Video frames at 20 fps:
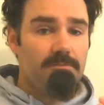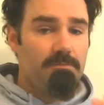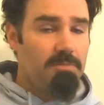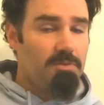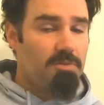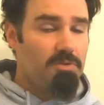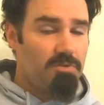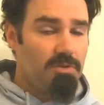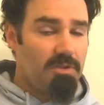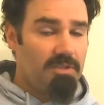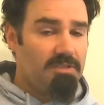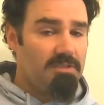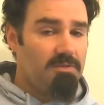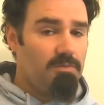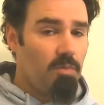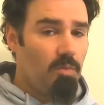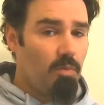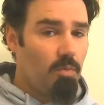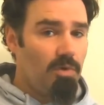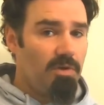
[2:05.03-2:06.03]
So this is
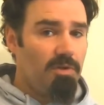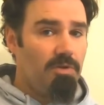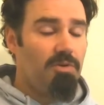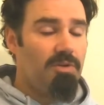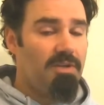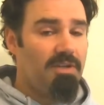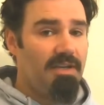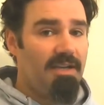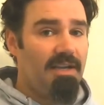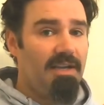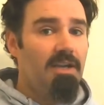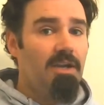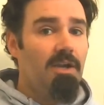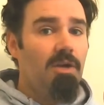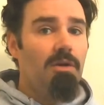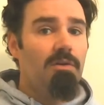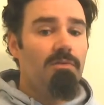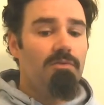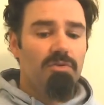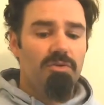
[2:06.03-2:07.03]
what we're looking at
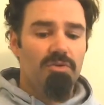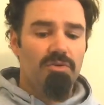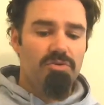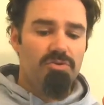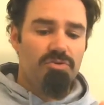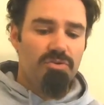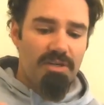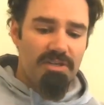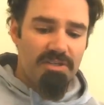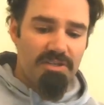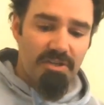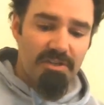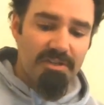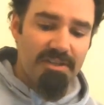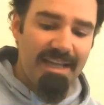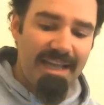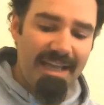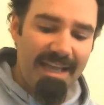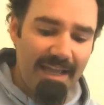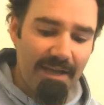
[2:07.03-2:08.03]
for nutritional
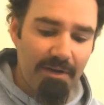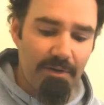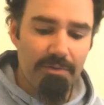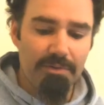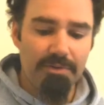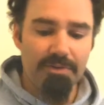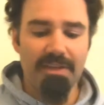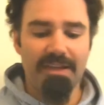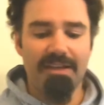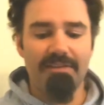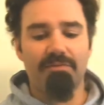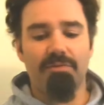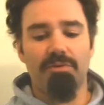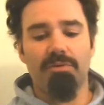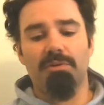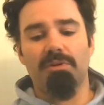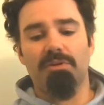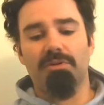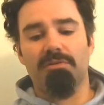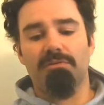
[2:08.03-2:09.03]
health, for we're
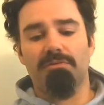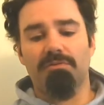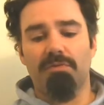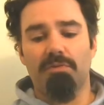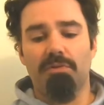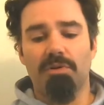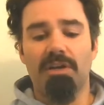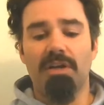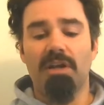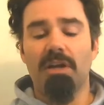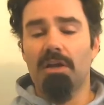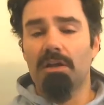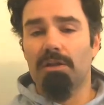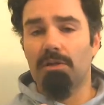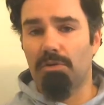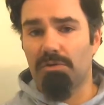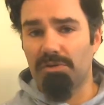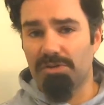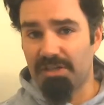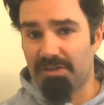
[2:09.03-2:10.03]
looking for
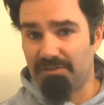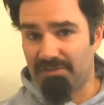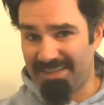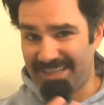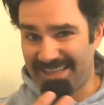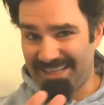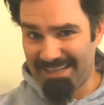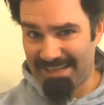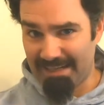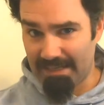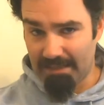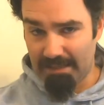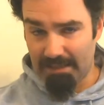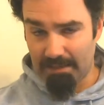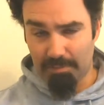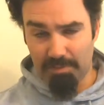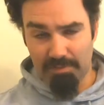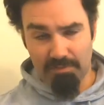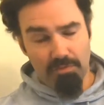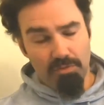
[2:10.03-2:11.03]
longevity and then
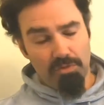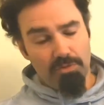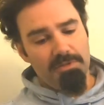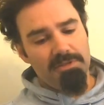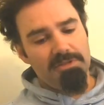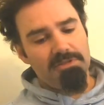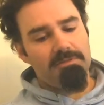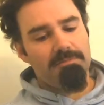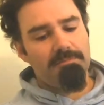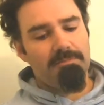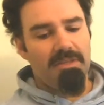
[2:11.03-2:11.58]
performance.